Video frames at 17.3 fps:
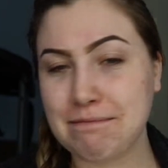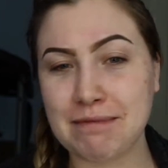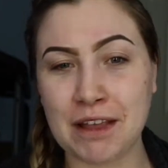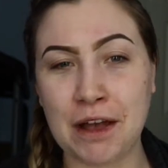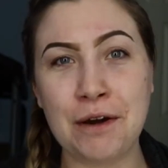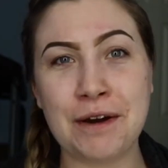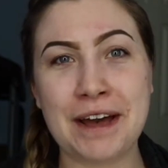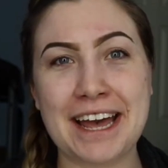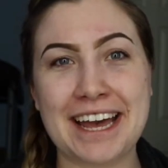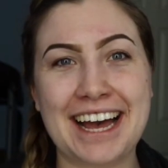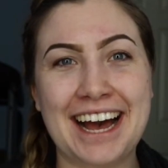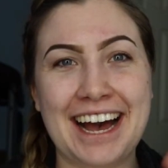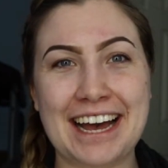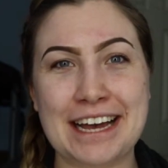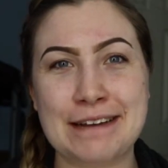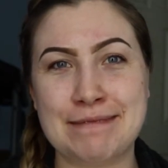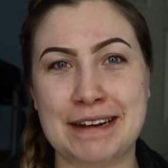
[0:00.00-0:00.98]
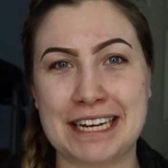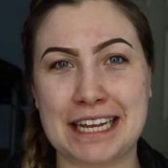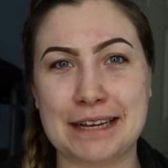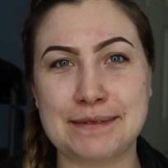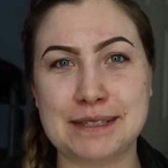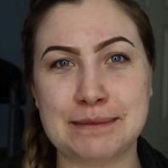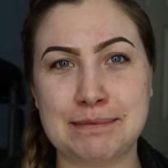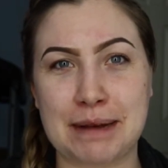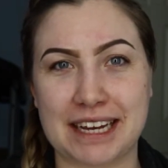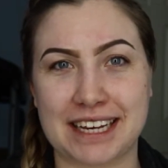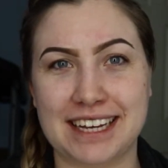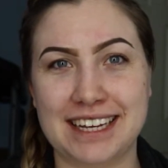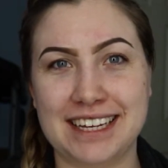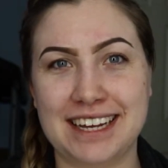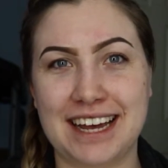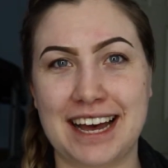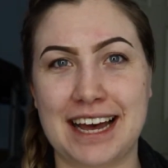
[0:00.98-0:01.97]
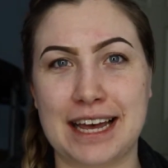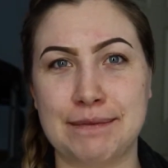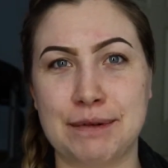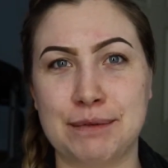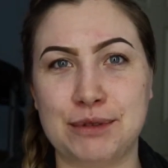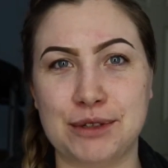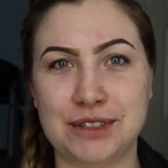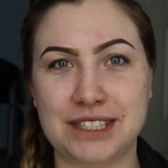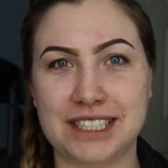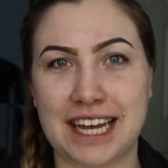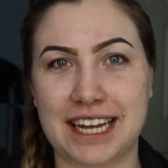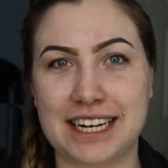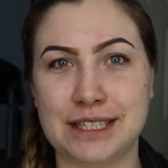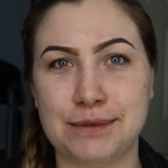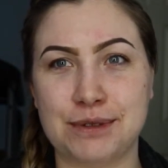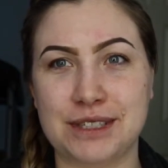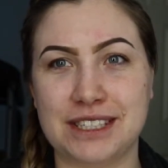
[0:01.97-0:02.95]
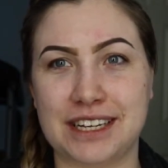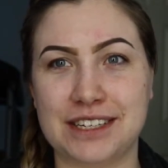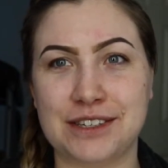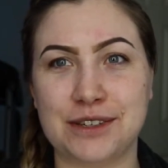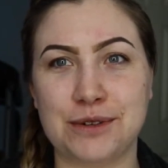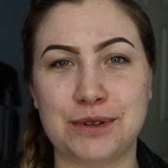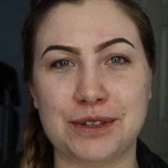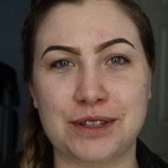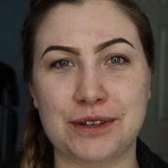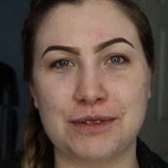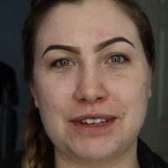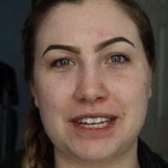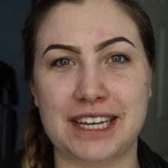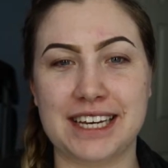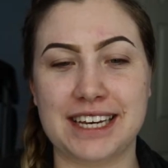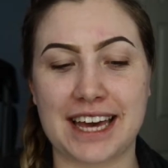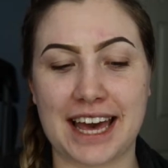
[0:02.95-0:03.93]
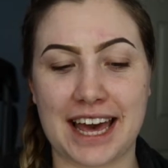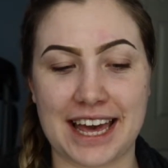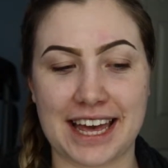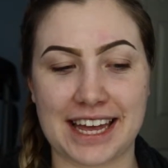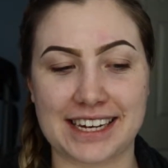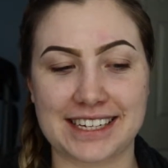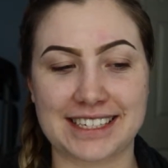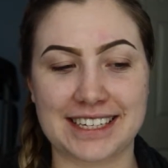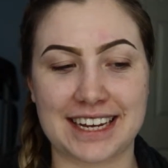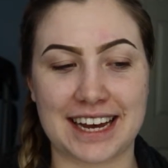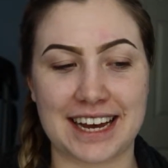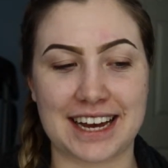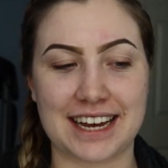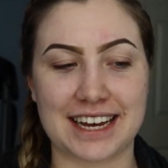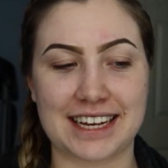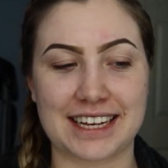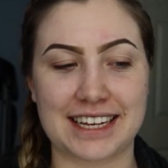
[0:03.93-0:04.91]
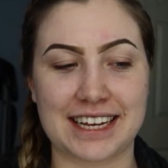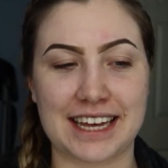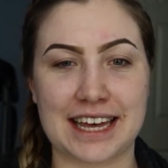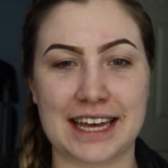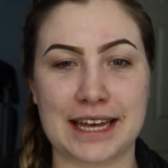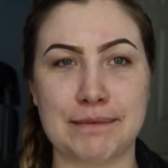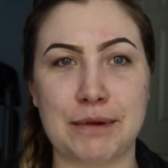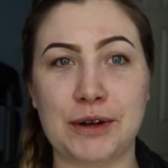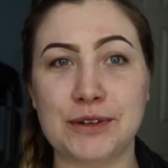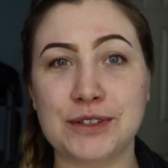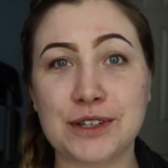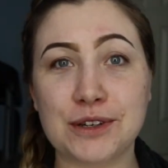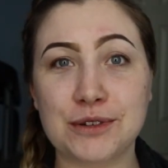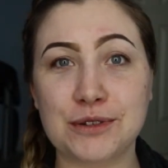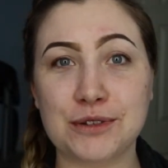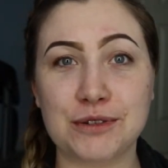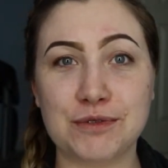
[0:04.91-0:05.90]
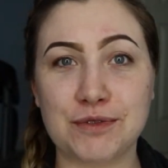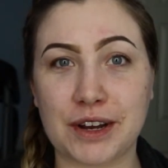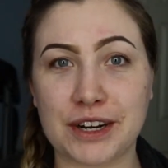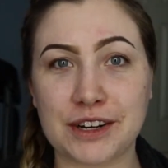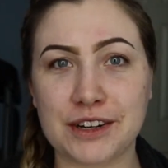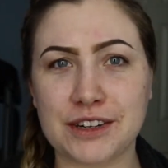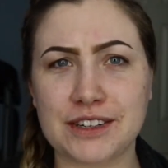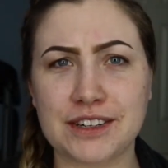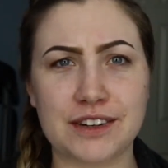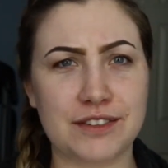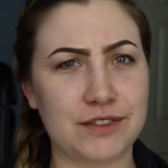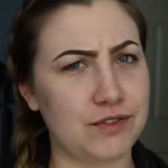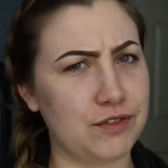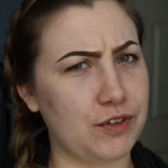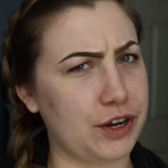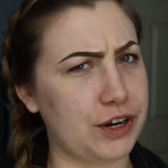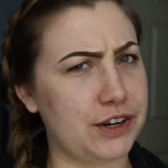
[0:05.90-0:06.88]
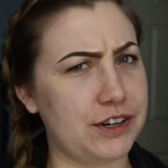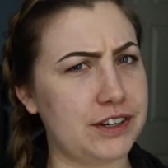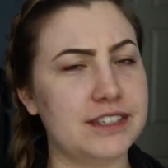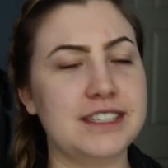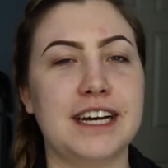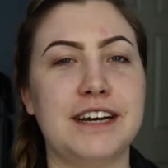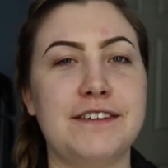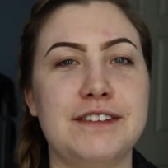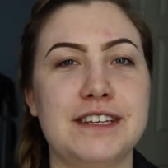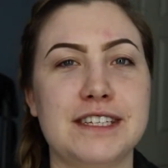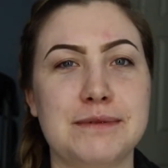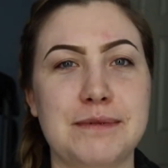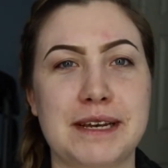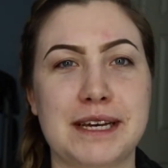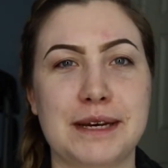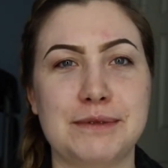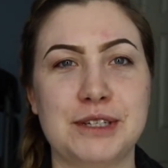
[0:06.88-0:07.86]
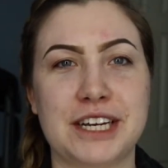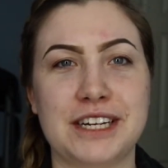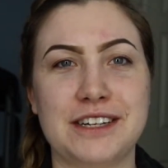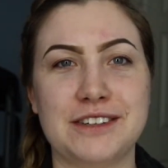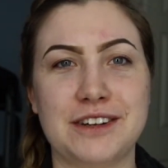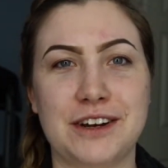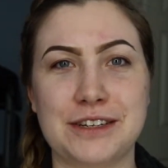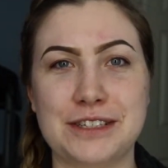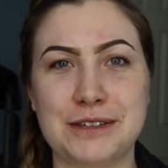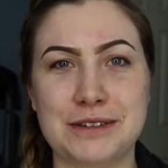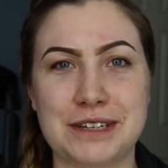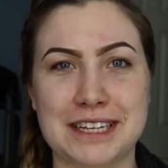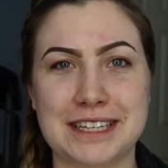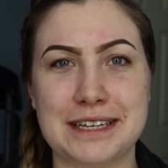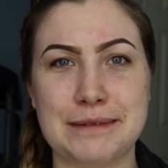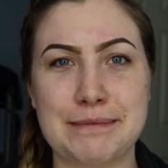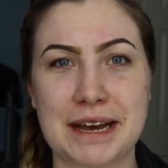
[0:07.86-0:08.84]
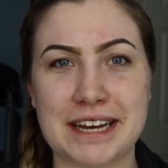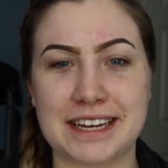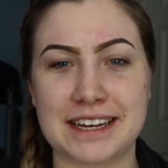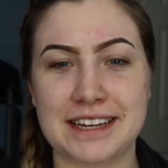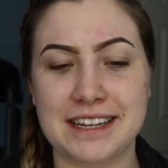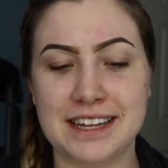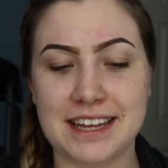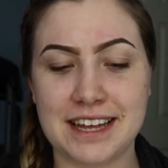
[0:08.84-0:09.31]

okay, hi, my name is Becca. I'm a Blue Status presenter with Younique, and I am also the runner of this makeup channel called Uniquely Becca.